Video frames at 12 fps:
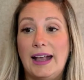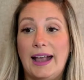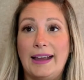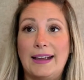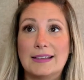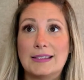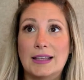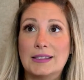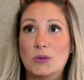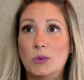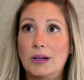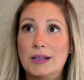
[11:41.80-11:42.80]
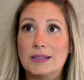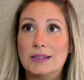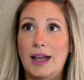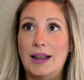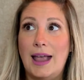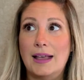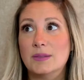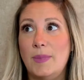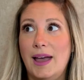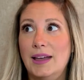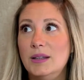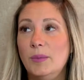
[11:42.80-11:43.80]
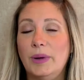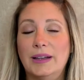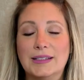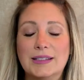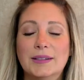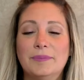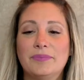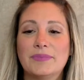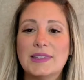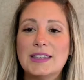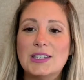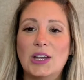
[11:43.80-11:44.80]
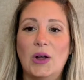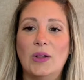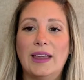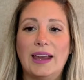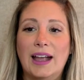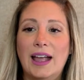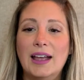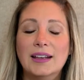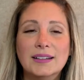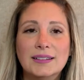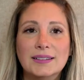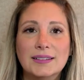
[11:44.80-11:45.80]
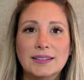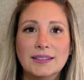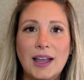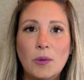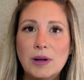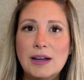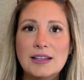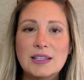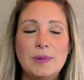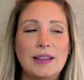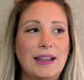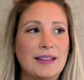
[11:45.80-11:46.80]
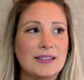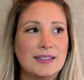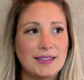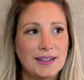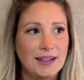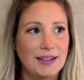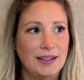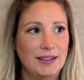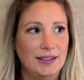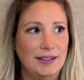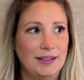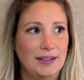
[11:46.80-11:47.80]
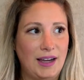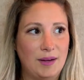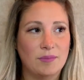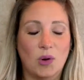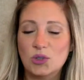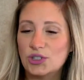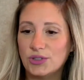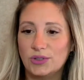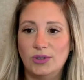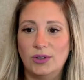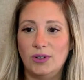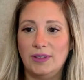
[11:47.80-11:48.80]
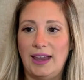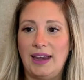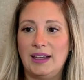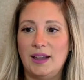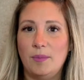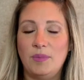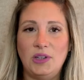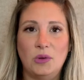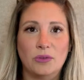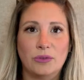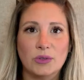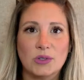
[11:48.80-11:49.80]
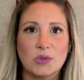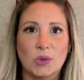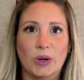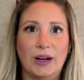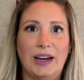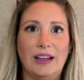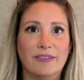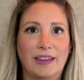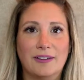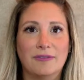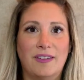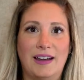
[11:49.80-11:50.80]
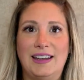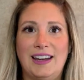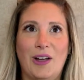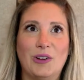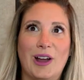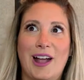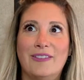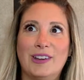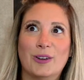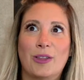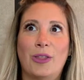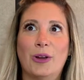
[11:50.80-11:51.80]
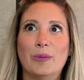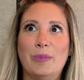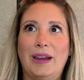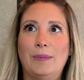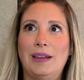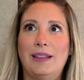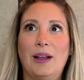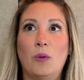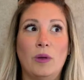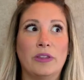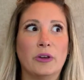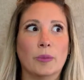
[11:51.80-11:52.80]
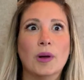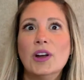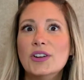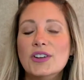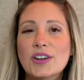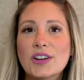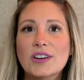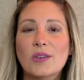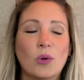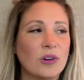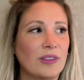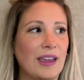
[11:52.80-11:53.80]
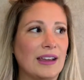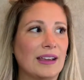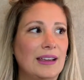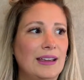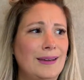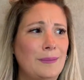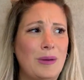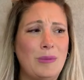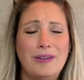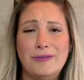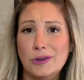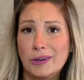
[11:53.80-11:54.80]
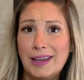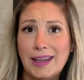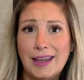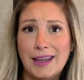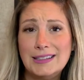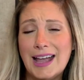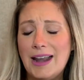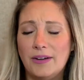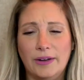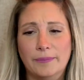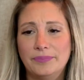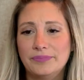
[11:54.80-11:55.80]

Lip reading: I guess that story is not as bad, but still, like, I wanted it to be like this emotional, like beautiful story of like finding out you're having your third baby, like with your partner or like maybe even your kids. I don't know.